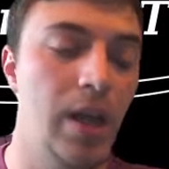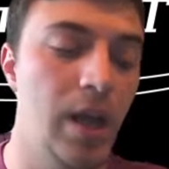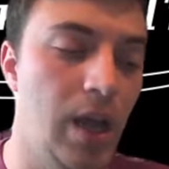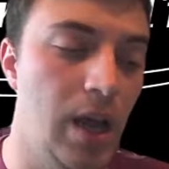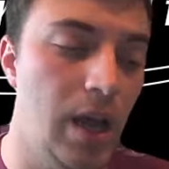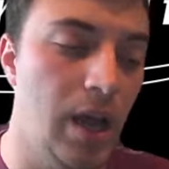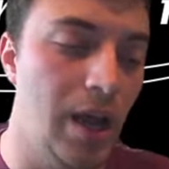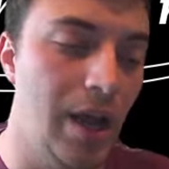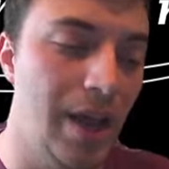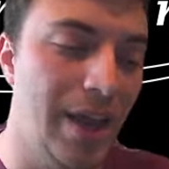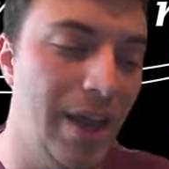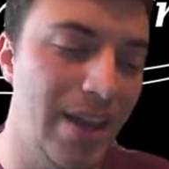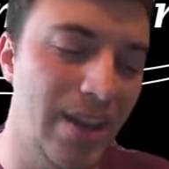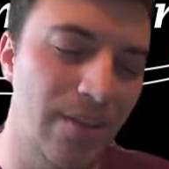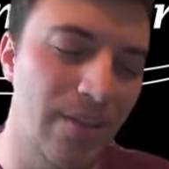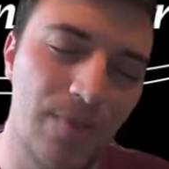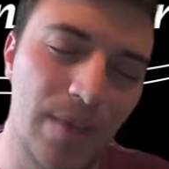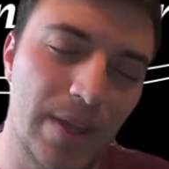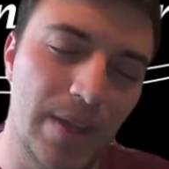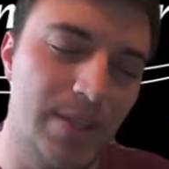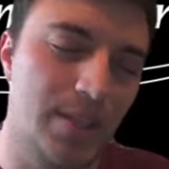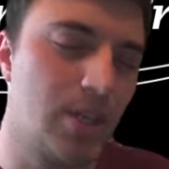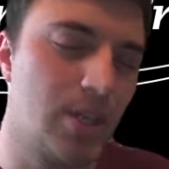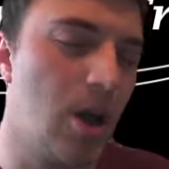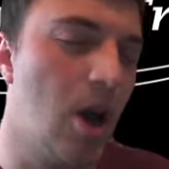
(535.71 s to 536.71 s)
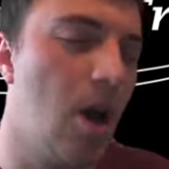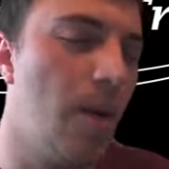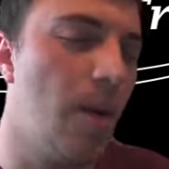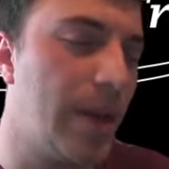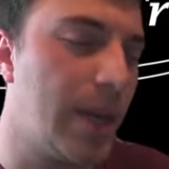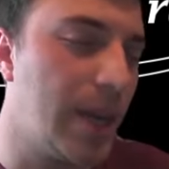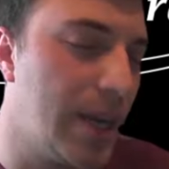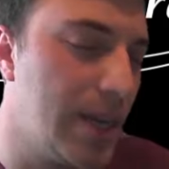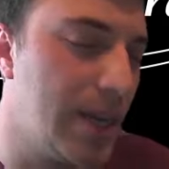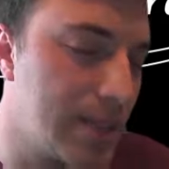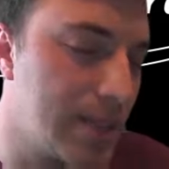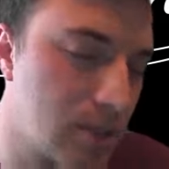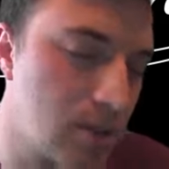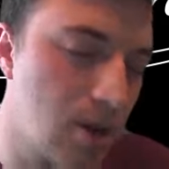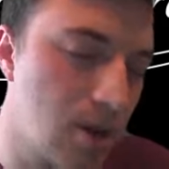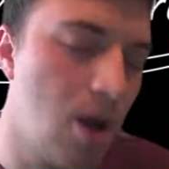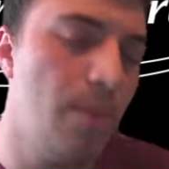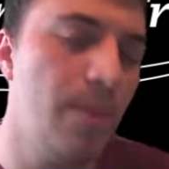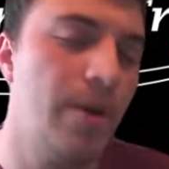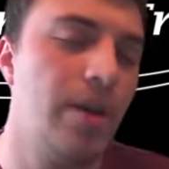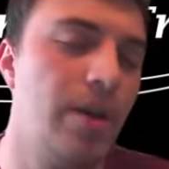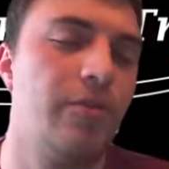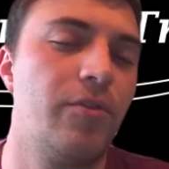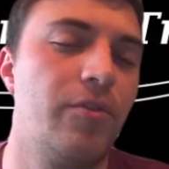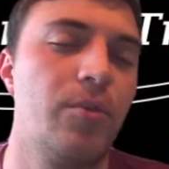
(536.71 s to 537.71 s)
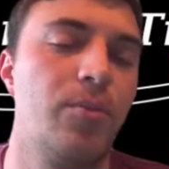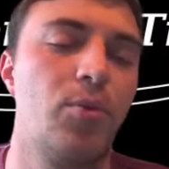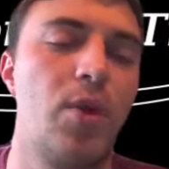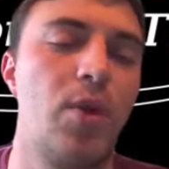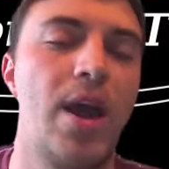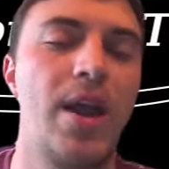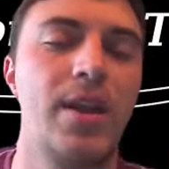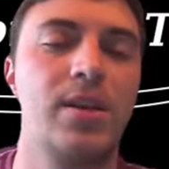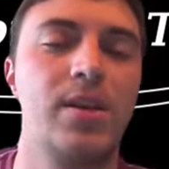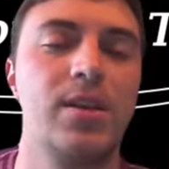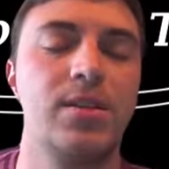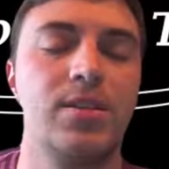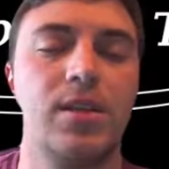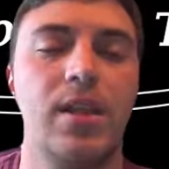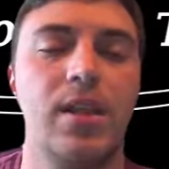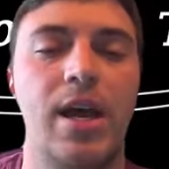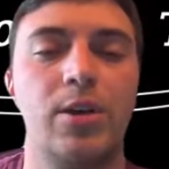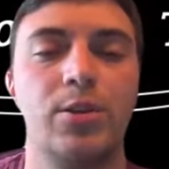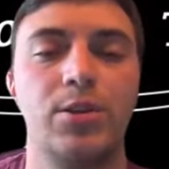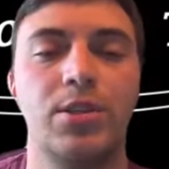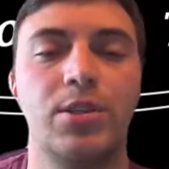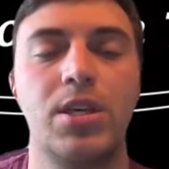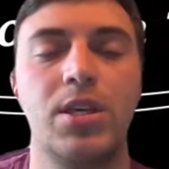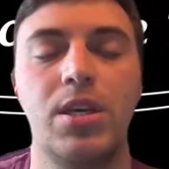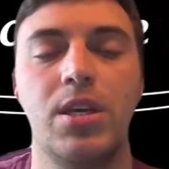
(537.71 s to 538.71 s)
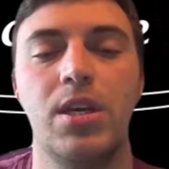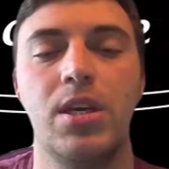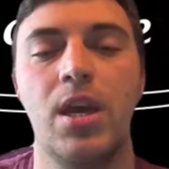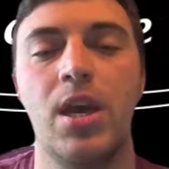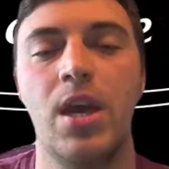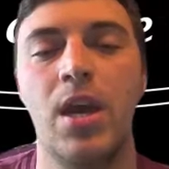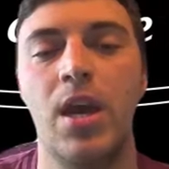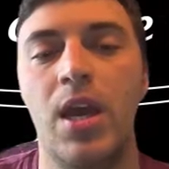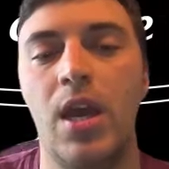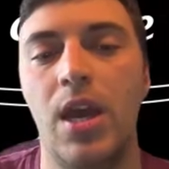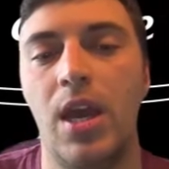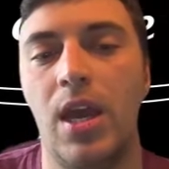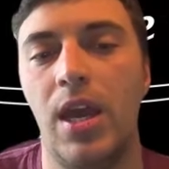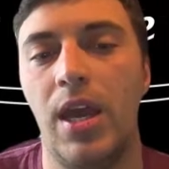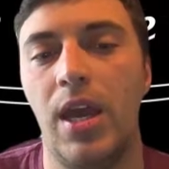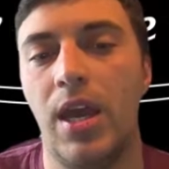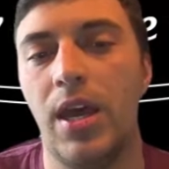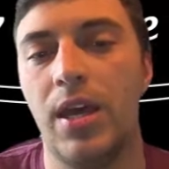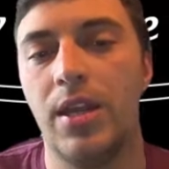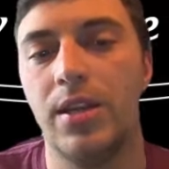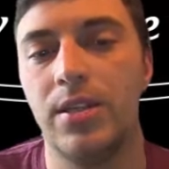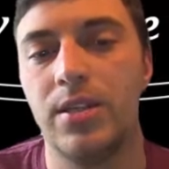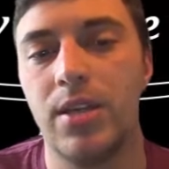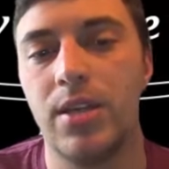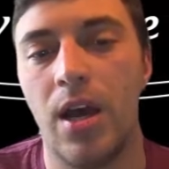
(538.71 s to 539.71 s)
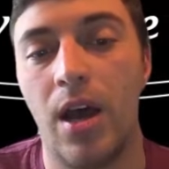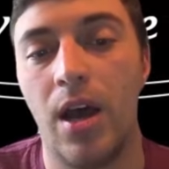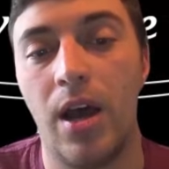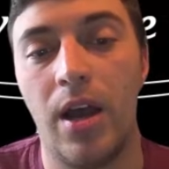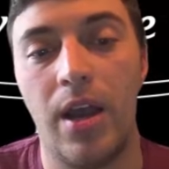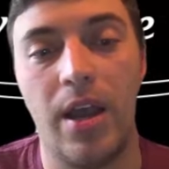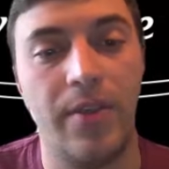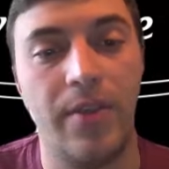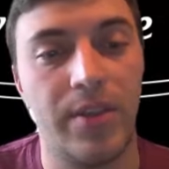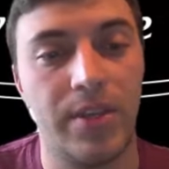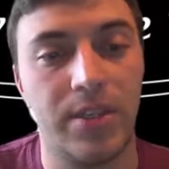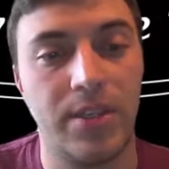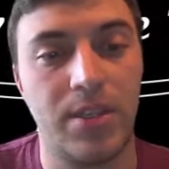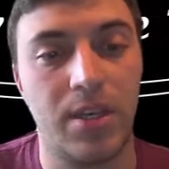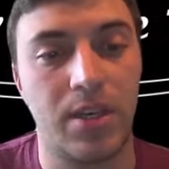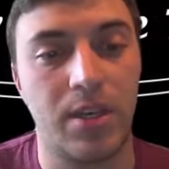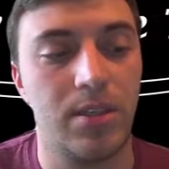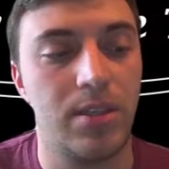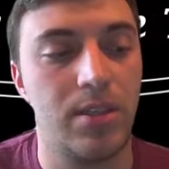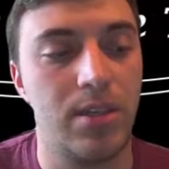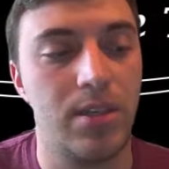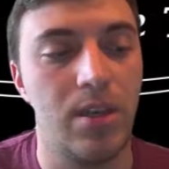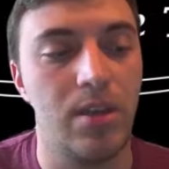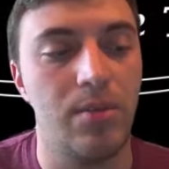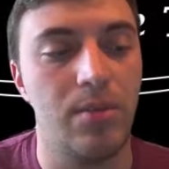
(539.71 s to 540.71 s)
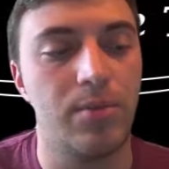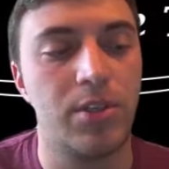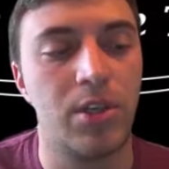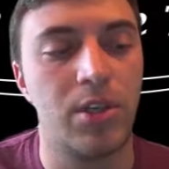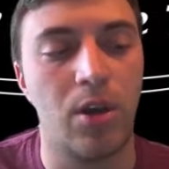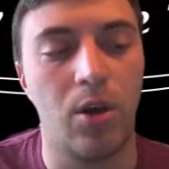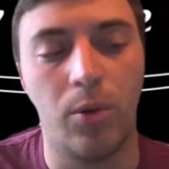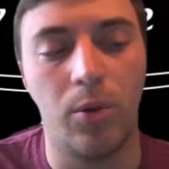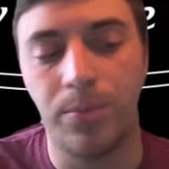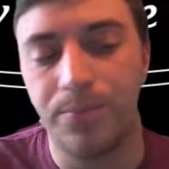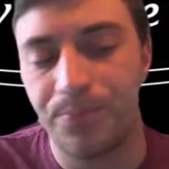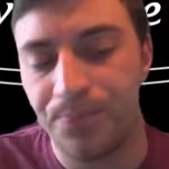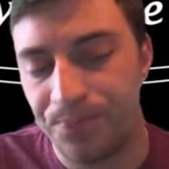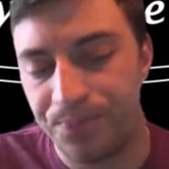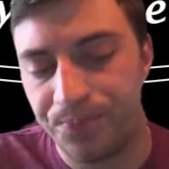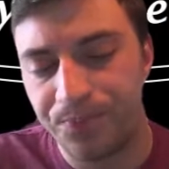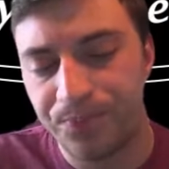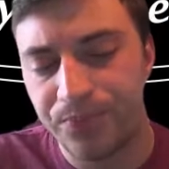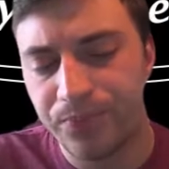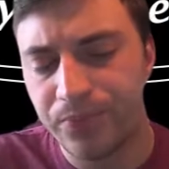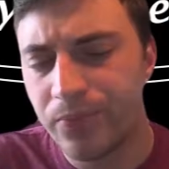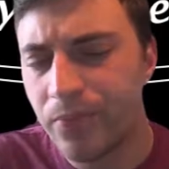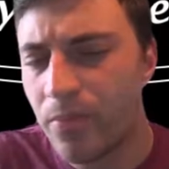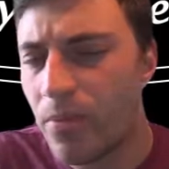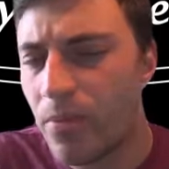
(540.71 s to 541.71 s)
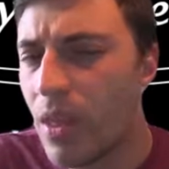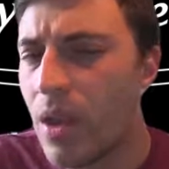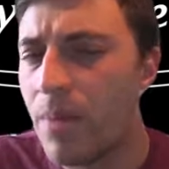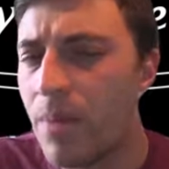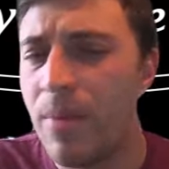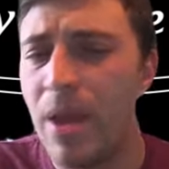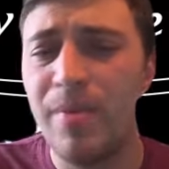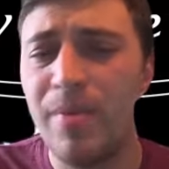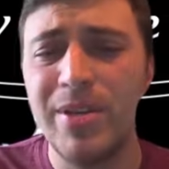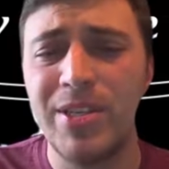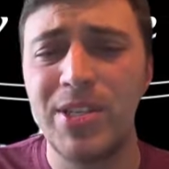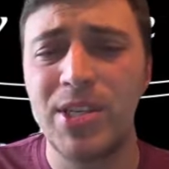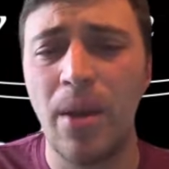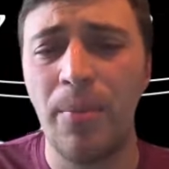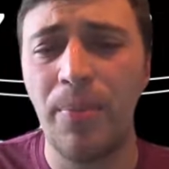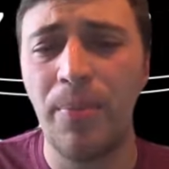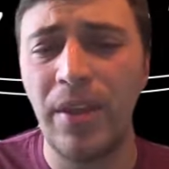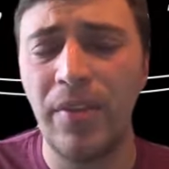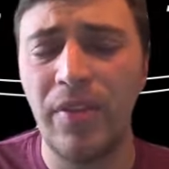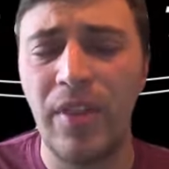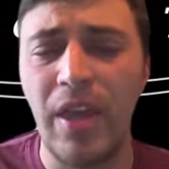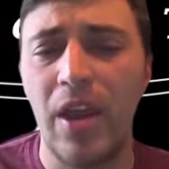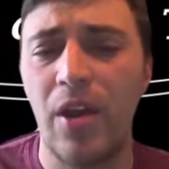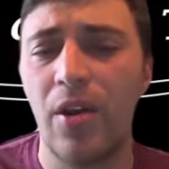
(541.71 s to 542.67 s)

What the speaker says: And it's coming. It is coming for Brad Keselowski and in the sixth team. So maybe something